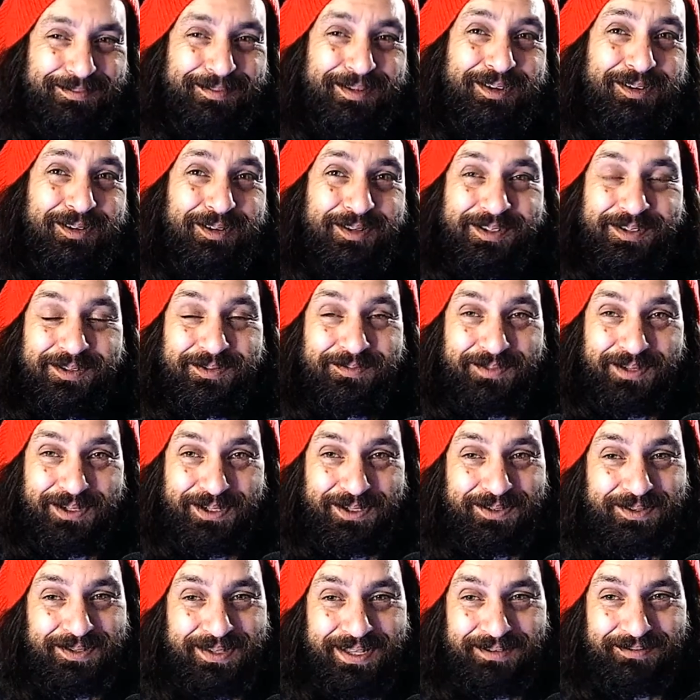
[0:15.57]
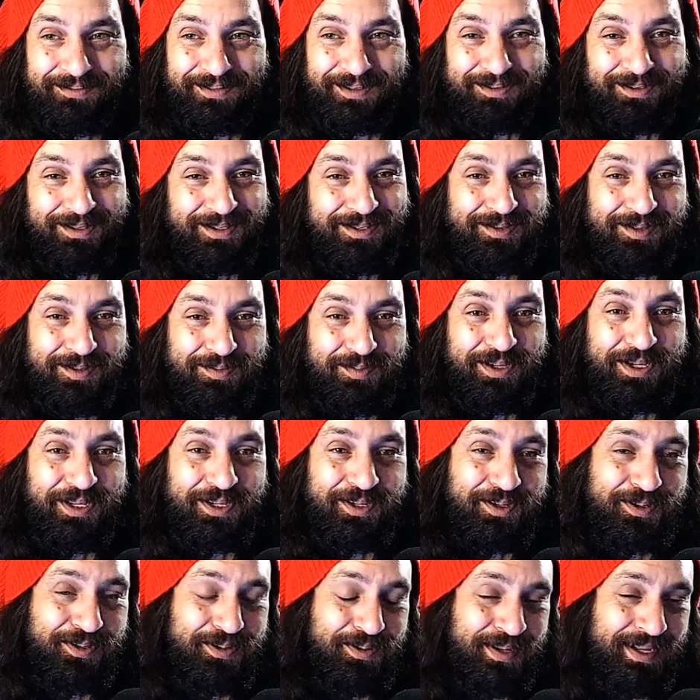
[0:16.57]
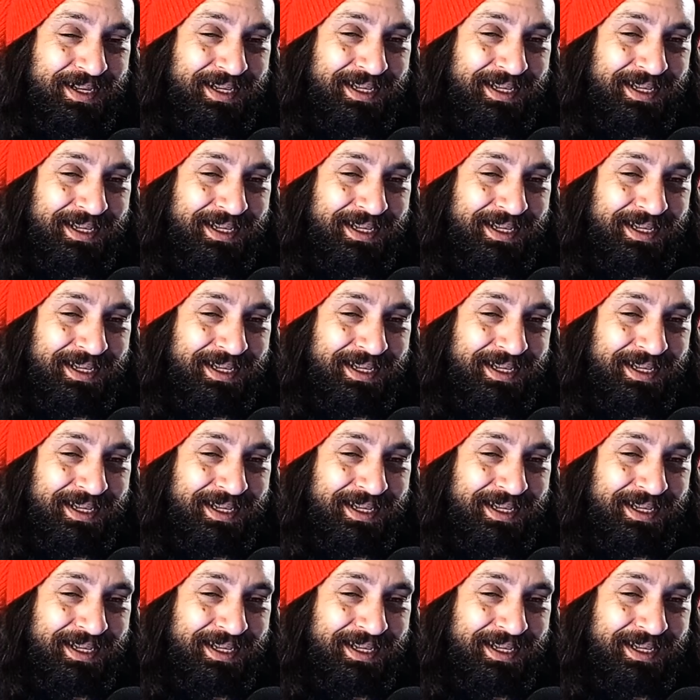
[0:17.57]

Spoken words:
across the world. That was pretty cool.